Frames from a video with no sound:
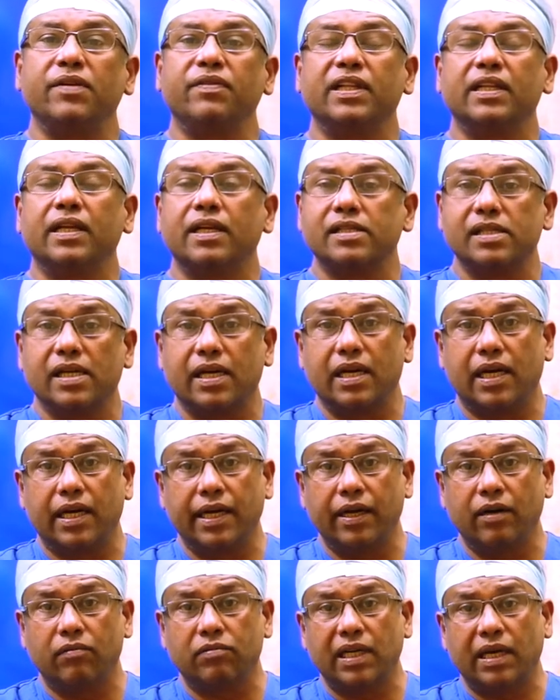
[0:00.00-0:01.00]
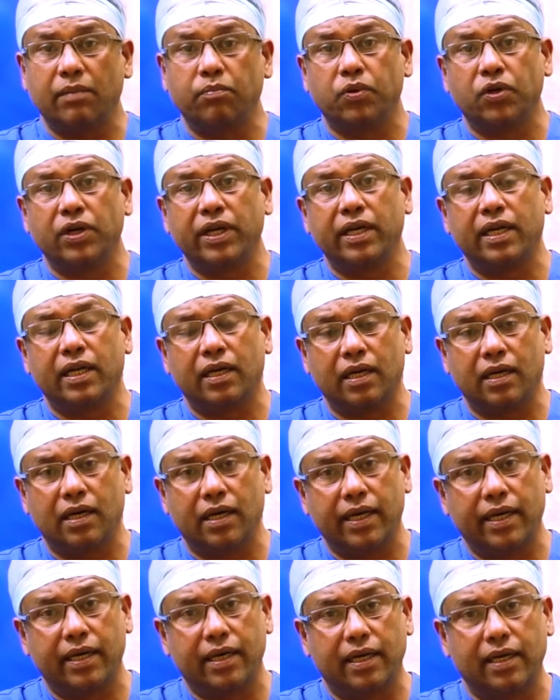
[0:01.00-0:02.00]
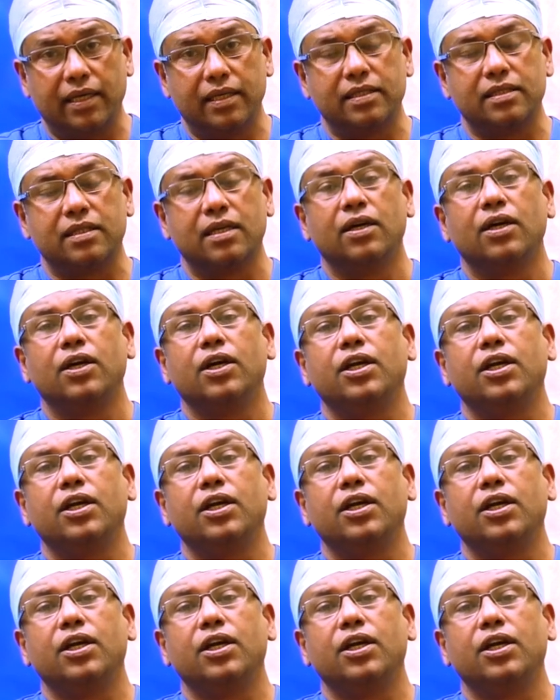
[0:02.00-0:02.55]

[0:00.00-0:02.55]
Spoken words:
when there is a cardiac tamponade and cardiac arrest,